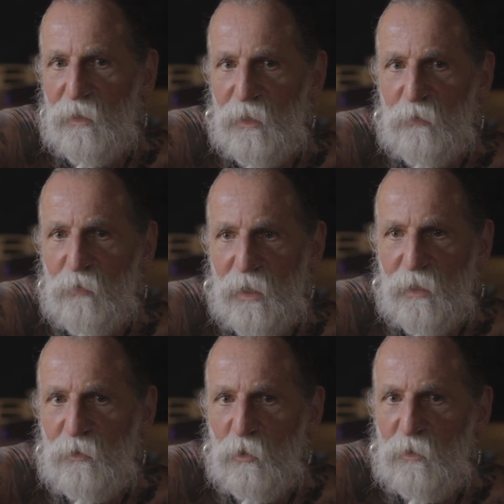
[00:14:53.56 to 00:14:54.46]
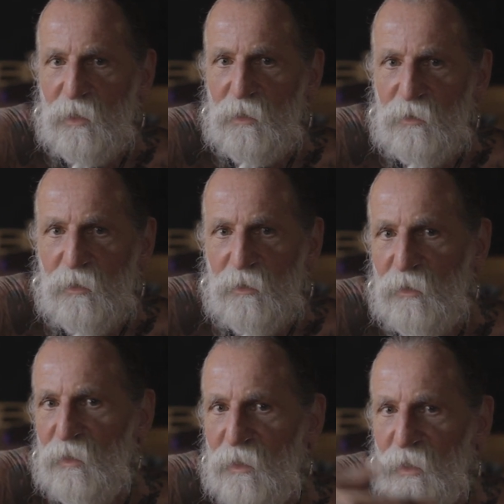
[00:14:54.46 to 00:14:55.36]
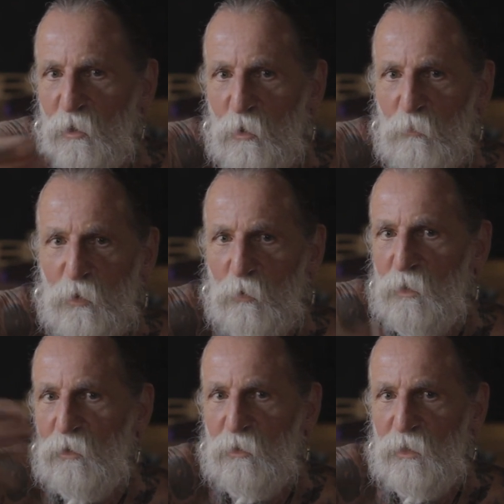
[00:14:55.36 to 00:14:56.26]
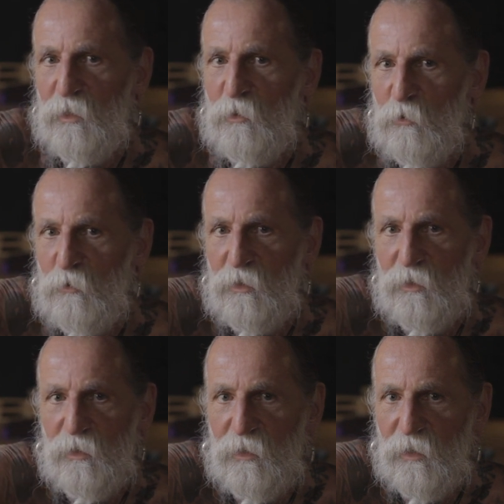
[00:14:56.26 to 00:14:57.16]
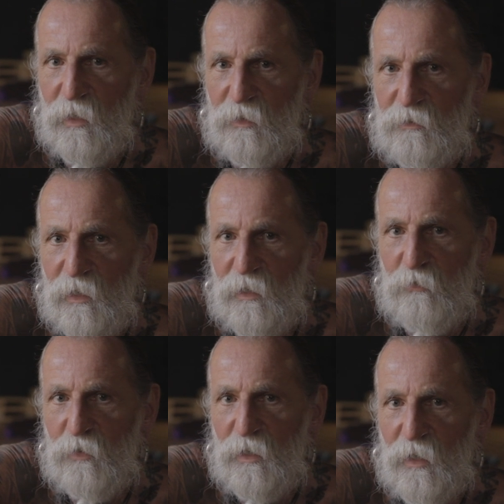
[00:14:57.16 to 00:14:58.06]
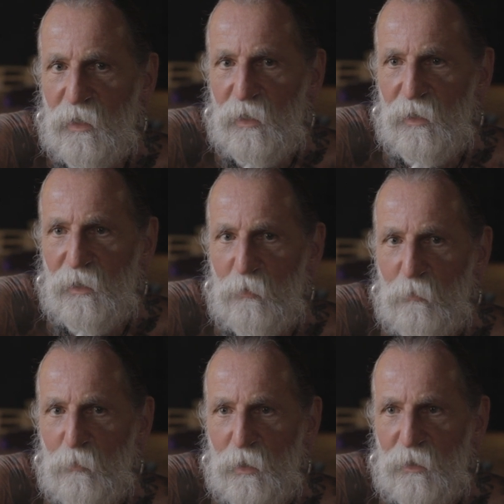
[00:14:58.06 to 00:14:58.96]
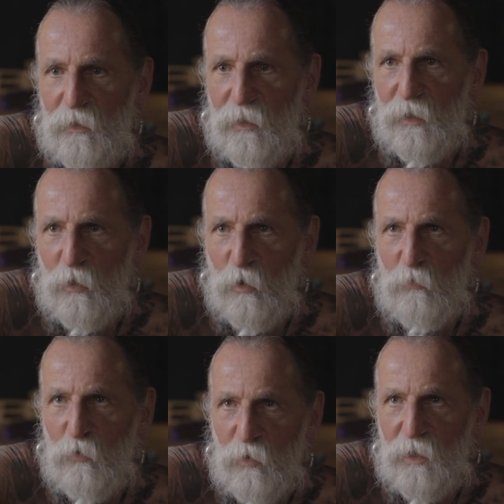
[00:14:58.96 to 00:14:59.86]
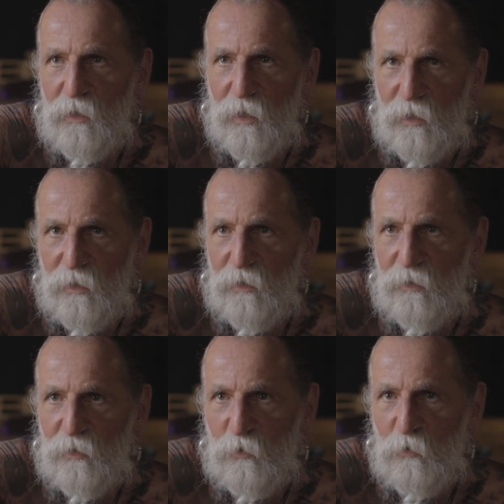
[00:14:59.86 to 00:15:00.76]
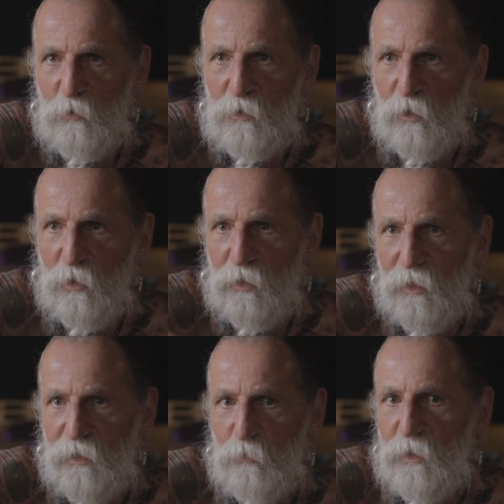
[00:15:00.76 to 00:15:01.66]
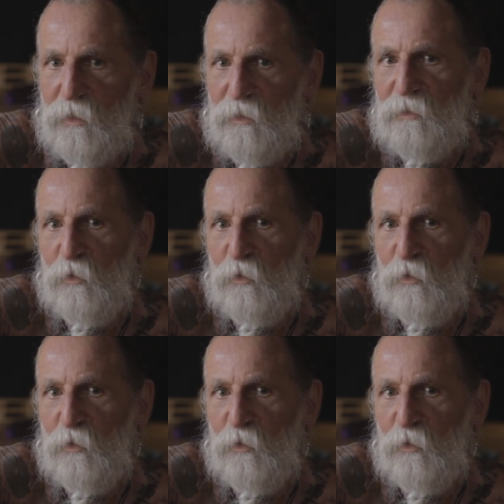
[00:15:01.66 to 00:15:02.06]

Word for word: If I cannot reach it, then I hope it will continue in the next life. But uh, hopefully, I can use all the experience